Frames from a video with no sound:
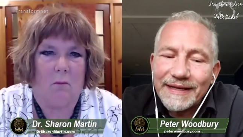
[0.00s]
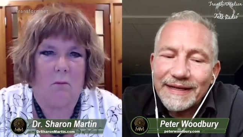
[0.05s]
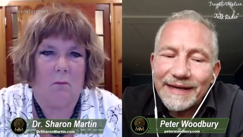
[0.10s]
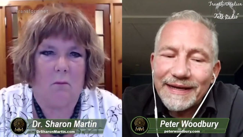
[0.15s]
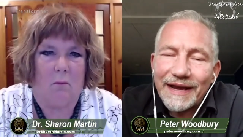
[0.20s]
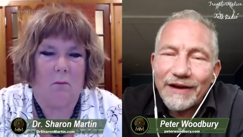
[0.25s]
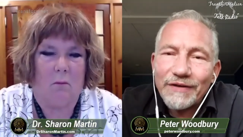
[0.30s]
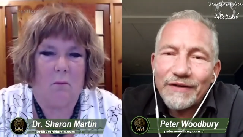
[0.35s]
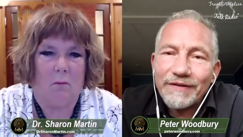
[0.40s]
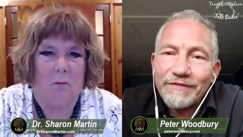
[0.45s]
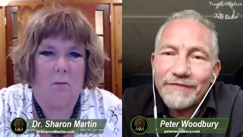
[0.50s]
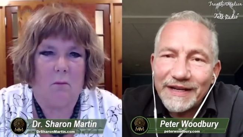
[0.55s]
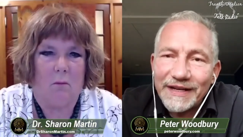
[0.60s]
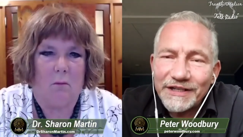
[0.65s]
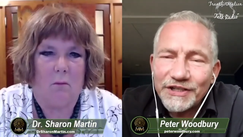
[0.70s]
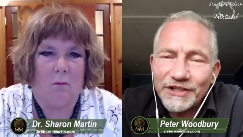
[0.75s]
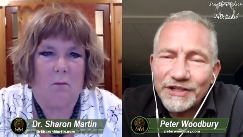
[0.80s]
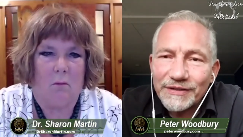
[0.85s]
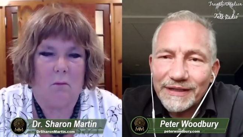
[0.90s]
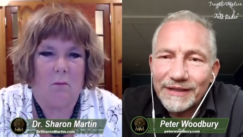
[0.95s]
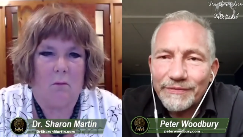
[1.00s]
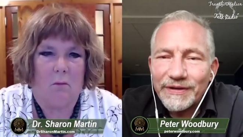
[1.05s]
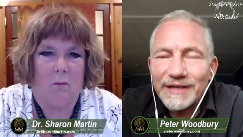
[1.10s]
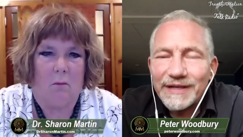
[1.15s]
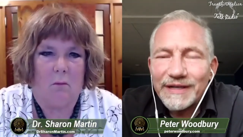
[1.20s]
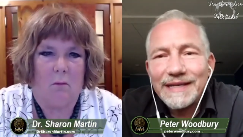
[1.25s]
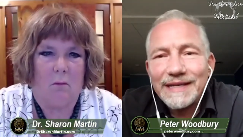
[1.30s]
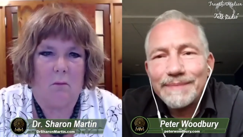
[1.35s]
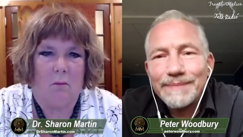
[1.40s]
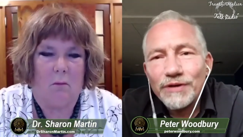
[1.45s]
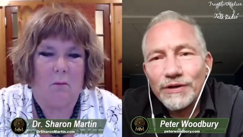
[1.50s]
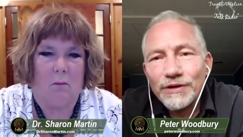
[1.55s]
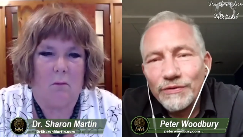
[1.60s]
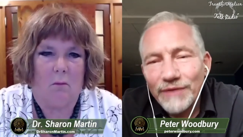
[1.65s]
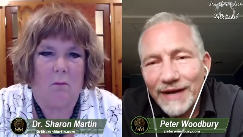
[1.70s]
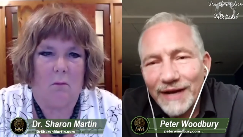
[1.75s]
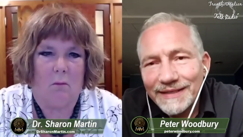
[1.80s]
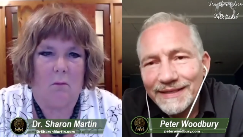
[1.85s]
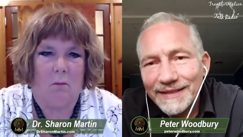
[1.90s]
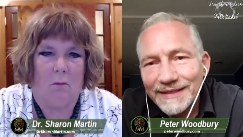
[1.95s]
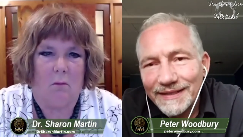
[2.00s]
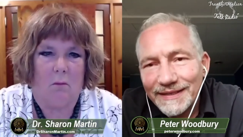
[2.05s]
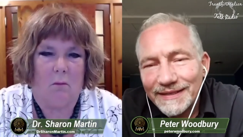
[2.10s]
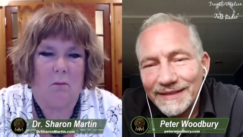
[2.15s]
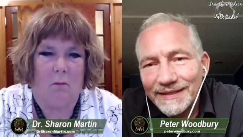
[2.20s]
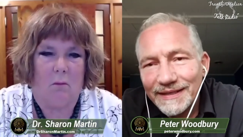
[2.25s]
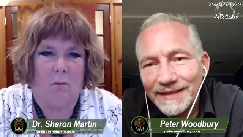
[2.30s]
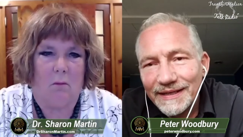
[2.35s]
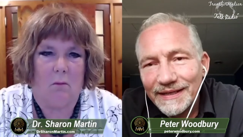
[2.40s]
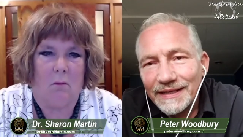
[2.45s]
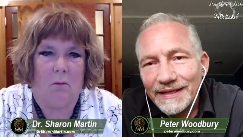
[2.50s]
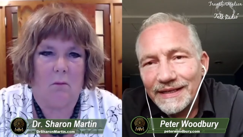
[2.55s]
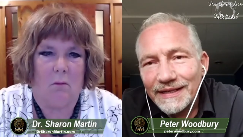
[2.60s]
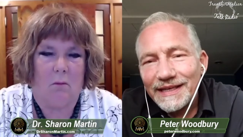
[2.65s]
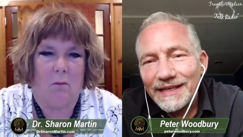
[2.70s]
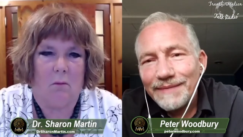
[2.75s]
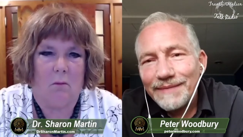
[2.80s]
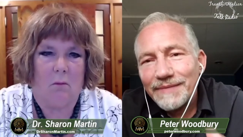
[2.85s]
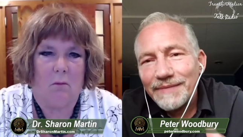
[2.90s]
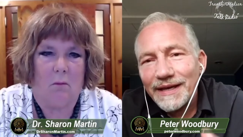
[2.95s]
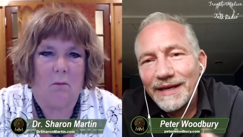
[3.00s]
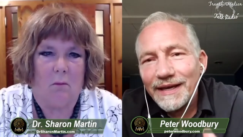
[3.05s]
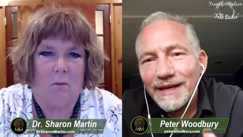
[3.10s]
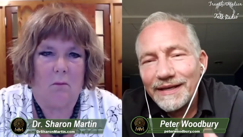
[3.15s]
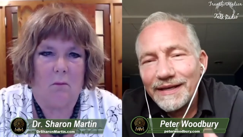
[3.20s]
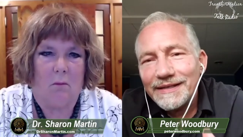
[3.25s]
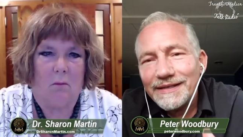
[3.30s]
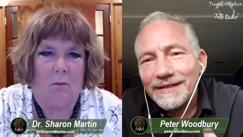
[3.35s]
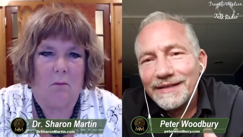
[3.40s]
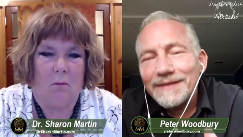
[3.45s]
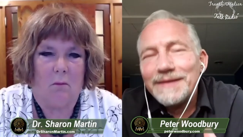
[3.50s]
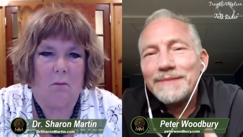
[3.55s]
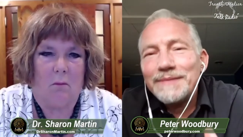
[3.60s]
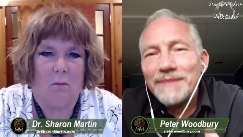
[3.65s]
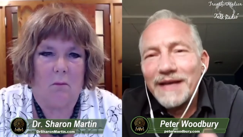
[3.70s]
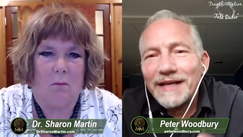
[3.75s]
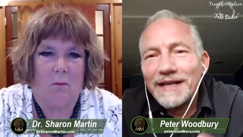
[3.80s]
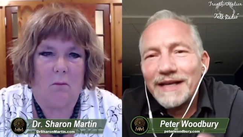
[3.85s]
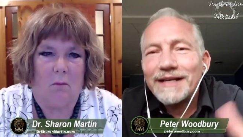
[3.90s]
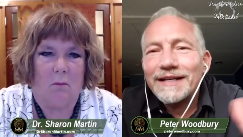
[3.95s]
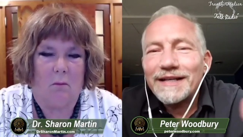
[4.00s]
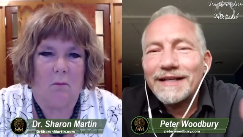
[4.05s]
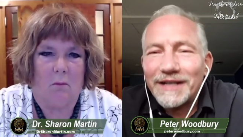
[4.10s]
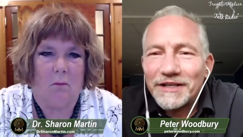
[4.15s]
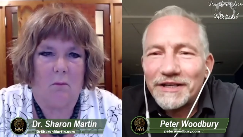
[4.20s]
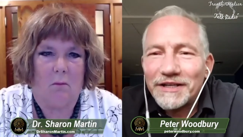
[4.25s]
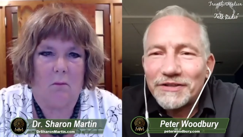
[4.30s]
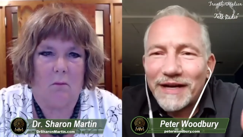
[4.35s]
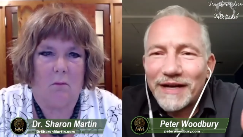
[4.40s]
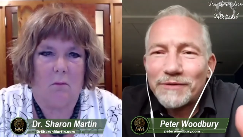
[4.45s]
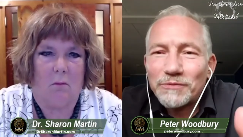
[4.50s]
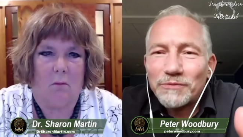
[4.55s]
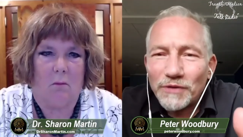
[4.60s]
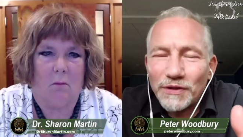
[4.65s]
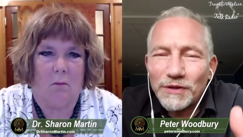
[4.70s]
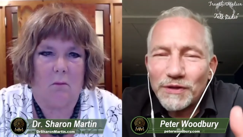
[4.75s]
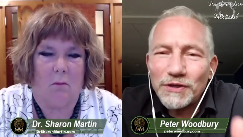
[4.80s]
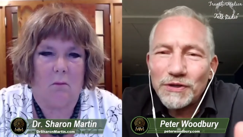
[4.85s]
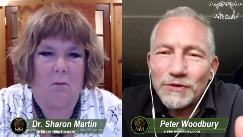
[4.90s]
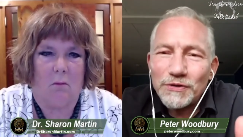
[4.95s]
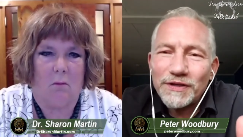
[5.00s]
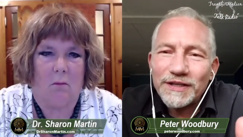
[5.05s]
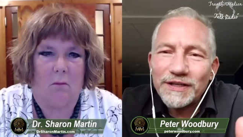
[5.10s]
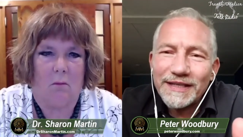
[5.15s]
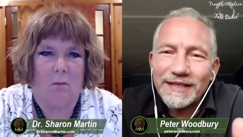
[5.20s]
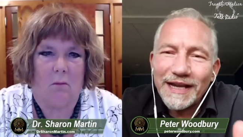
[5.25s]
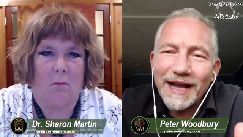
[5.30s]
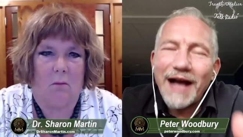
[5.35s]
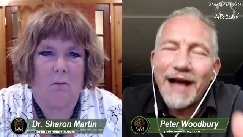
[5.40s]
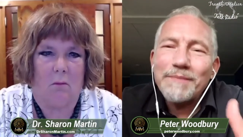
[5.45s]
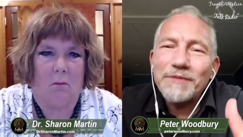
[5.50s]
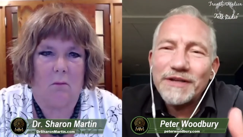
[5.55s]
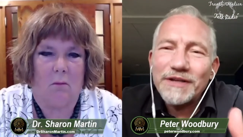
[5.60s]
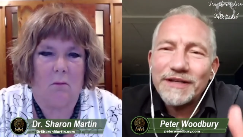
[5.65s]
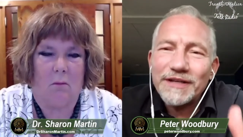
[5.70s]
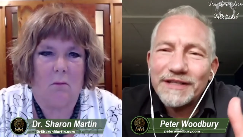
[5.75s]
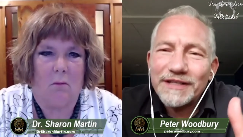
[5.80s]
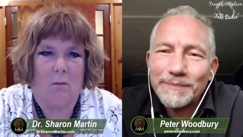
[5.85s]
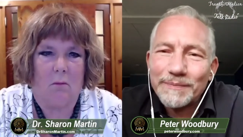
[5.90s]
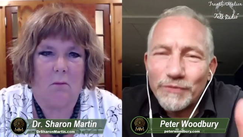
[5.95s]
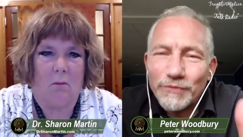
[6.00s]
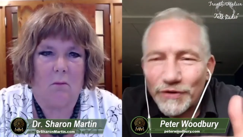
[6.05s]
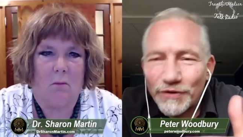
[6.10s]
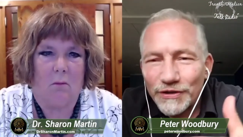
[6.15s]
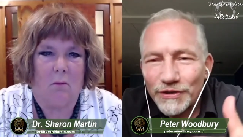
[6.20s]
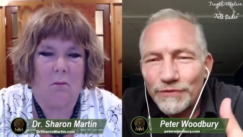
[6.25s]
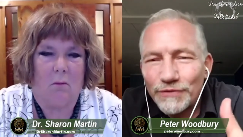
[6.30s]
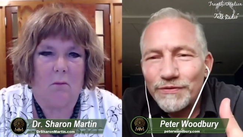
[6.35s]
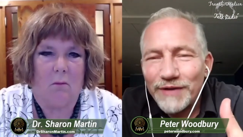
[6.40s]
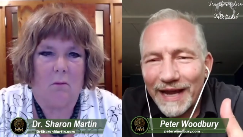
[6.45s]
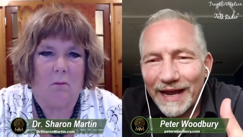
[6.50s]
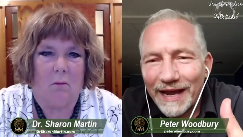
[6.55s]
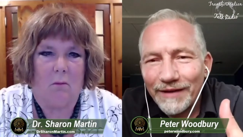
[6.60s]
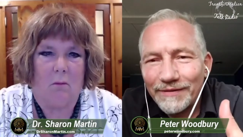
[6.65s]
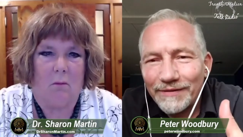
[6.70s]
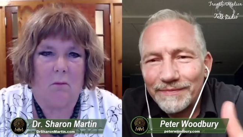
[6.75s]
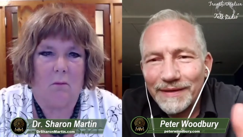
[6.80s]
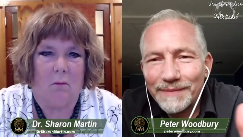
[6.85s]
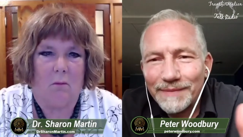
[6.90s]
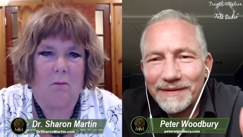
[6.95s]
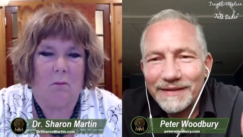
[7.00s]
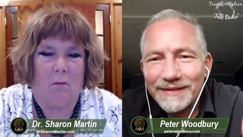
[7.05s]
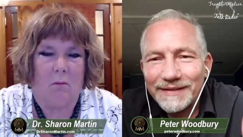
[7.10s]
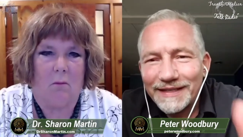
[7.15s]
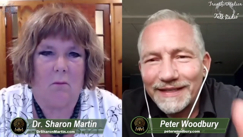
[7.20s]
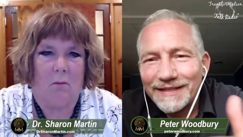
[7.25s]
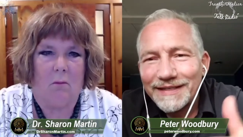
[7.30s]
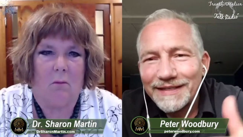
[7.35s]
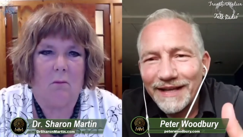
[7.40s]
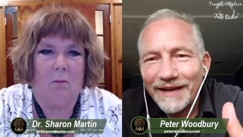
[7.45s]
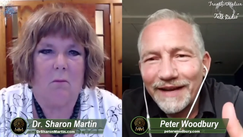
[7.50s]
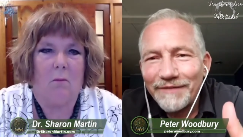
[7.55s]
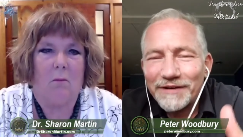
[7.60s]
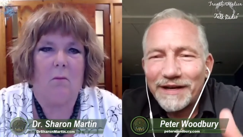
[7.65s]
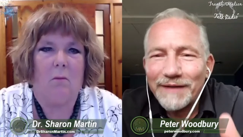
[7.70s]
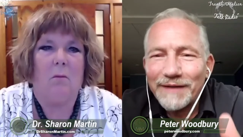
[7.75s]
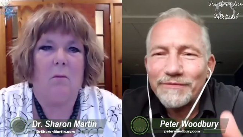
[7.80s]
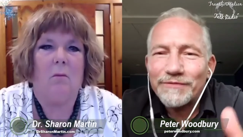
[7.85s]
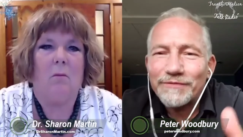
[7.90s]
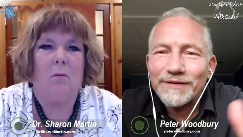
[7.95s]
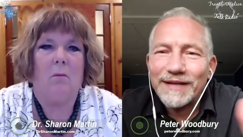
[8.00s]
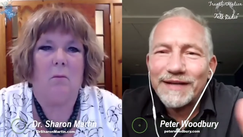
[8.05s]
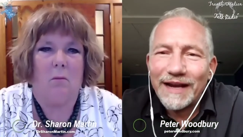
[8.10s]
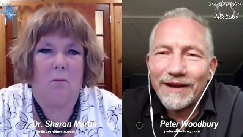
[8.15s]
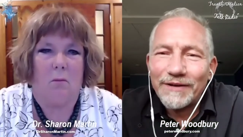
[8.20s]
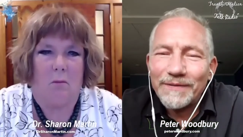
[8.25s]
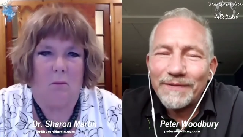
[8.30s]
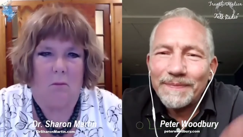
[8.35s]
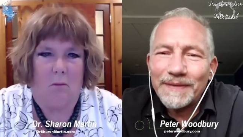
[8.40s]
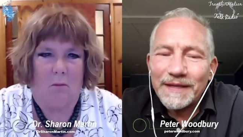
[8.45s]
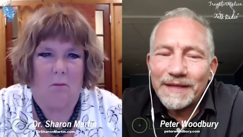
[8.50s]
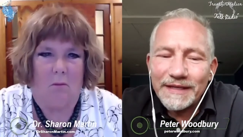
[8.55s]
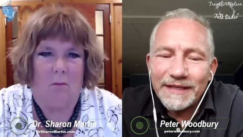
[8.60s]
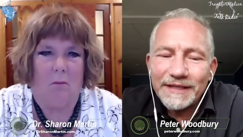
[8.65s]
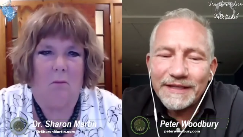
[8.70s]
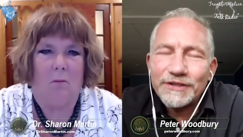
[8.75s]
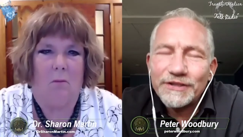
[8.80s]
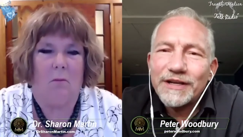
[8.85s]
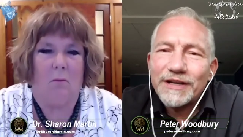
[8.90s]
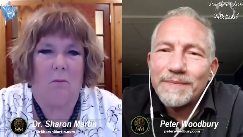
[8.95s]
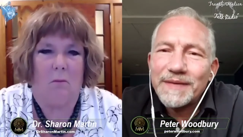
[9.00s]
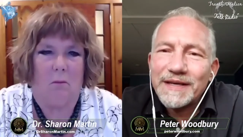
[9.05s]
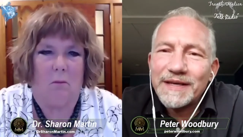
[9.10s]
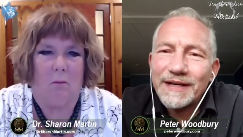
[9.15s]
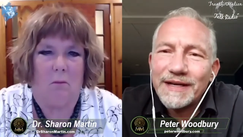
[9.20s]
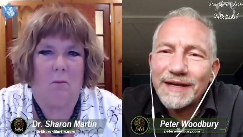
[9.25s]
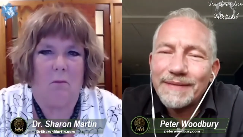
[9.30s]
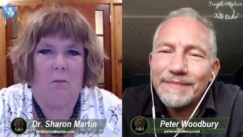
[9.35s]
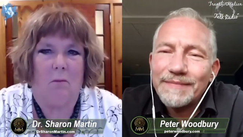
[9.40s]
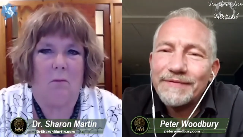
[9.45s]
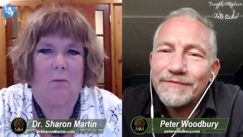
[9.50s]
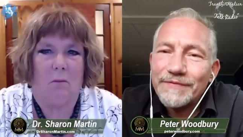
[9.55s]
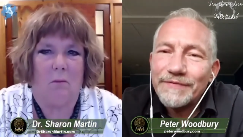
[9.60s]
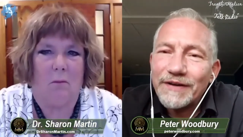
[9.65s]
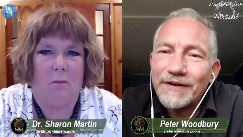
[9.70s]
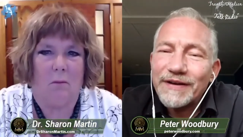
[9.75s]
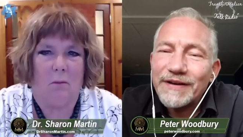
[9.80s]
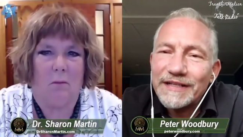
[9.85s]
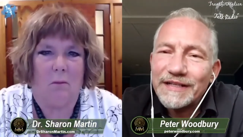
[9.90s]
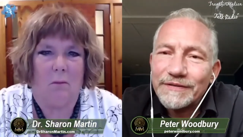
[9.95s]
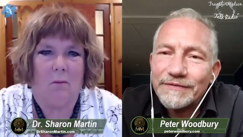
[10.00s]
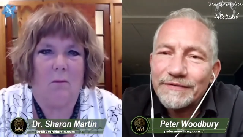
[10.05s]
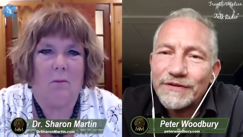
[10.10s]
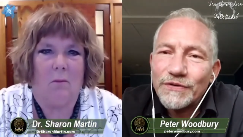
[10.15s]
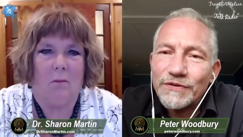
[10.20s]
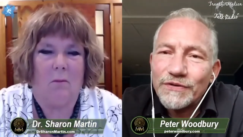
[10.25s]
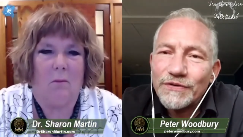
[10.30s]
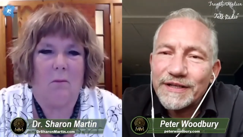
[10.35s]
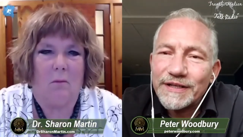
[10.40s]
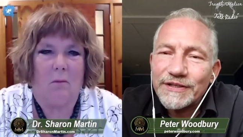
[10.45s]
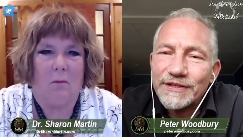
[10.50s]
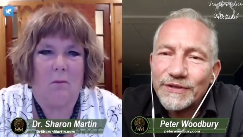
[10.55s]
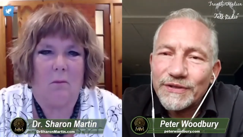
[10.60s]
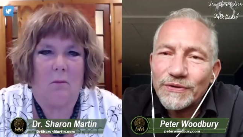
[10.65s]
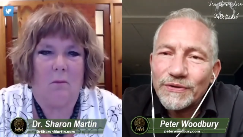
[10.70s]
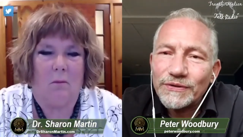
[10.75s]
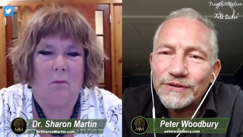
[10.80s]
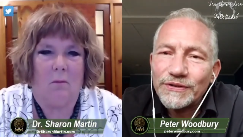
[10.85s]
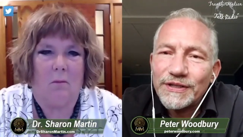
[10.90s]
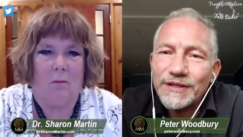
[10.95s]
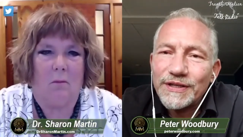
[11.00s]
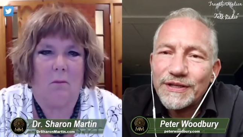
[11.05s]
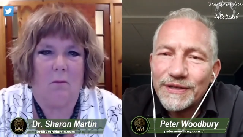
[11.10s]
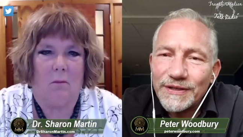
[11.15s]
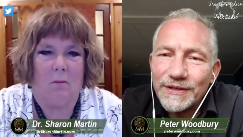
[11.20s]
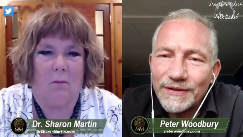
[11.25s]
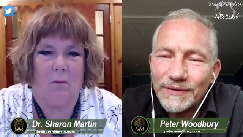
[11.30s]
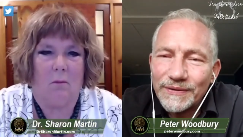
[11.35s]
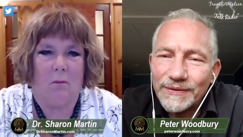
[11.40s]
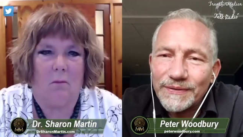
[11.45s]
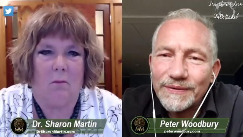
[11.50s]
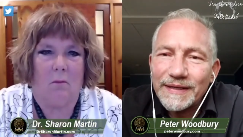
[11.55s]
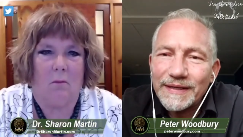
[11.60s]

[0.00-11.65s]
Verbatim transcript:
Speaker 1: Now, eventually when he progresses, he may make a contract with you to say, I'm going to support you now. Maybe 6 lifetimes from now, he's going to become a very devoted soul to you.